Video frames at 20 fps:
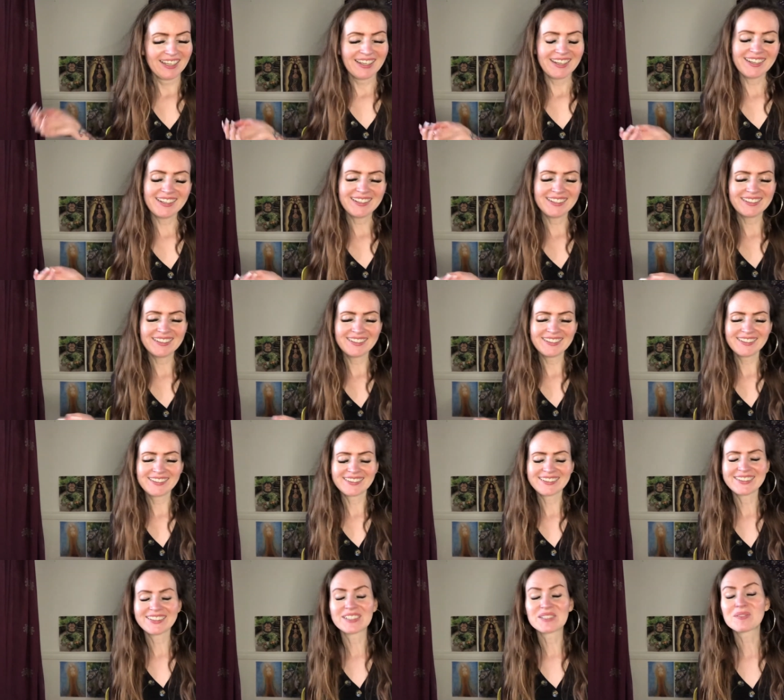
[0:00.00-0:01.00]
Oh
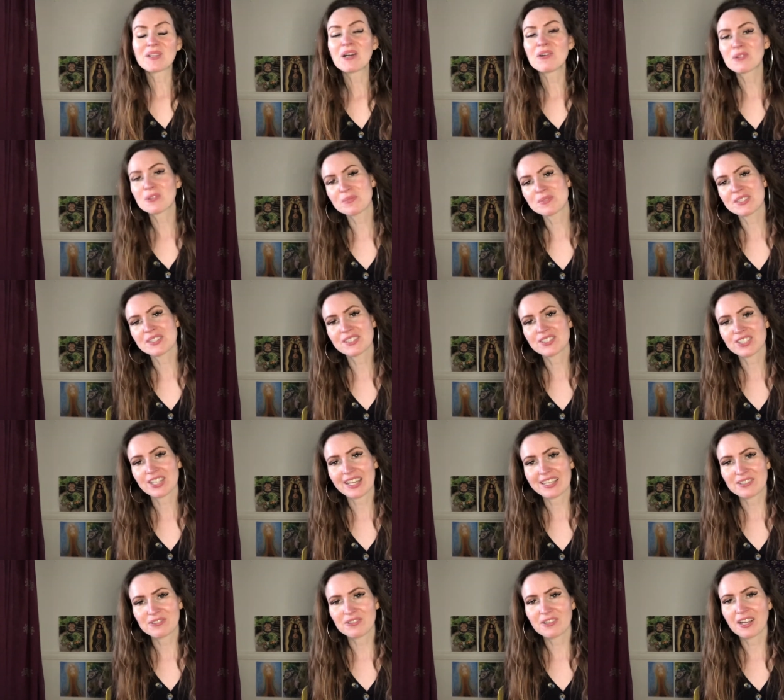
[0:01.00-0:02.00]
God, welcome to the
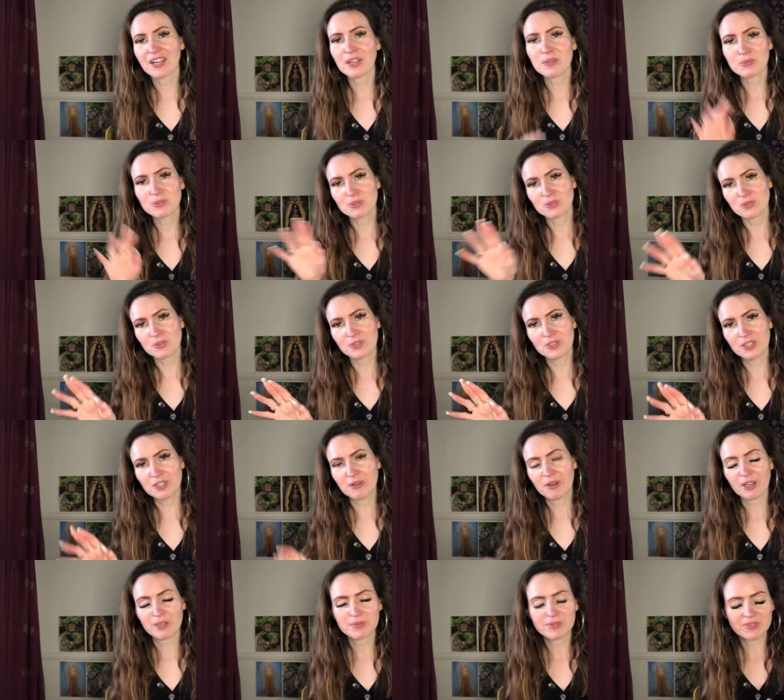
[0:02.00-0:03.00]
channel. I hope you're not new.
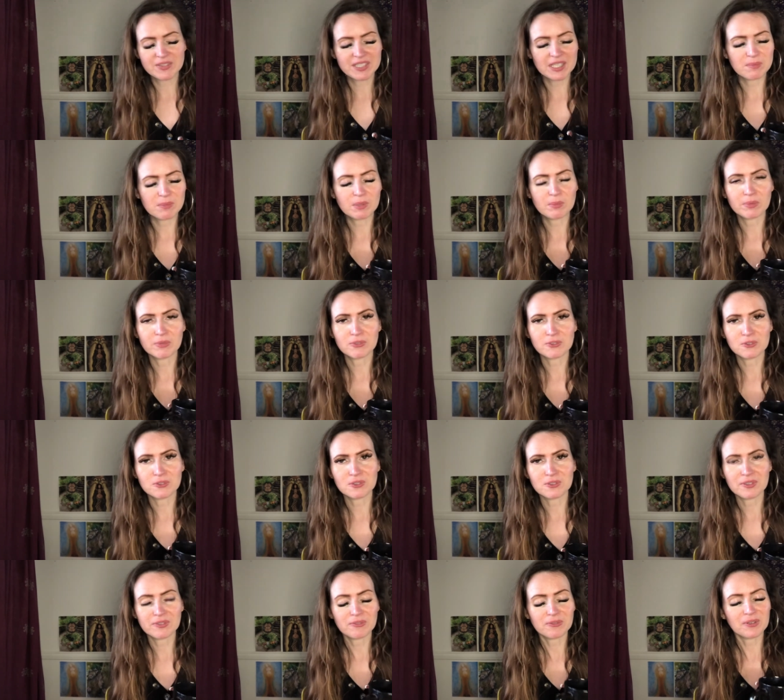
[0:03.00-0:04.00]
I hope you've seen me
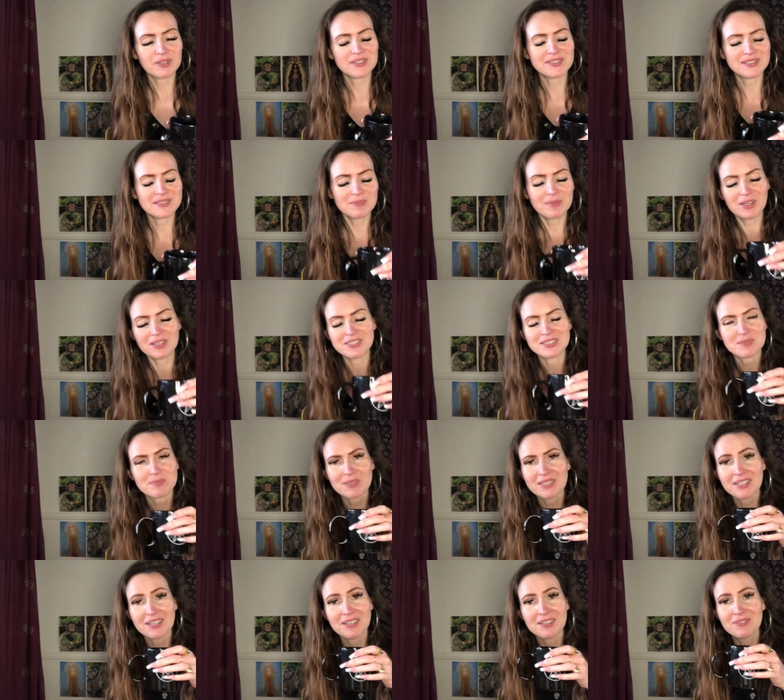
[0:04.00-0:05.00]
before. Otherwise you might just be
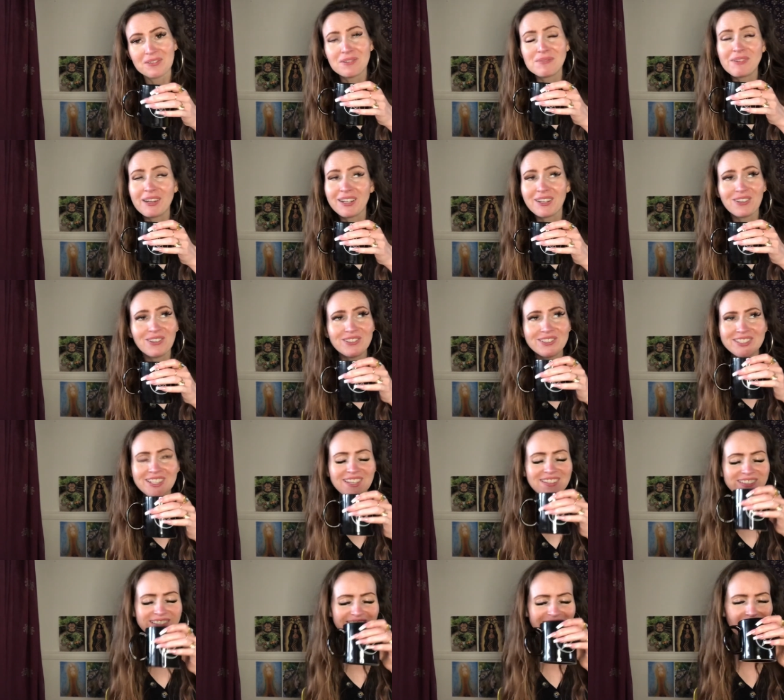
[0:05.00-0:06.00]
like, oh my God,
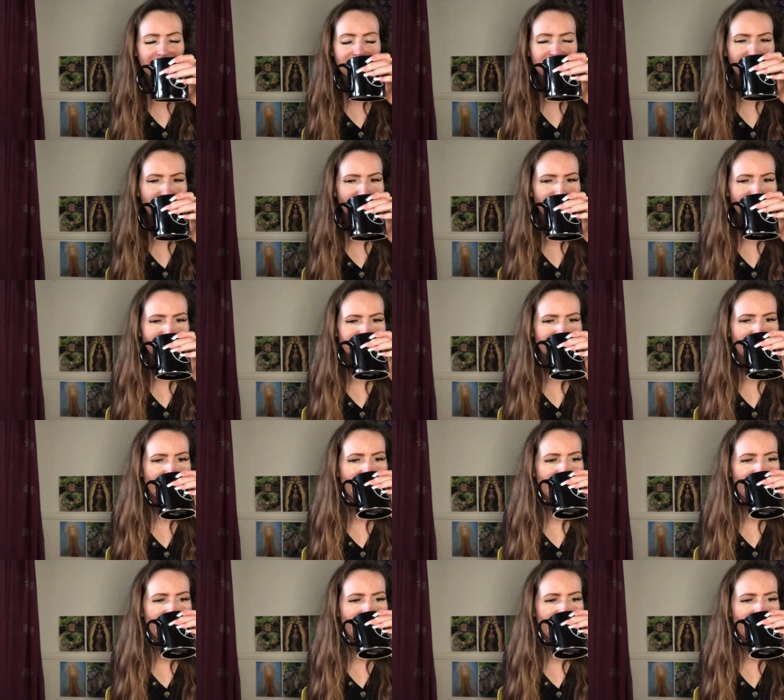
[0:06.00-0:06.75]
turn this channel off.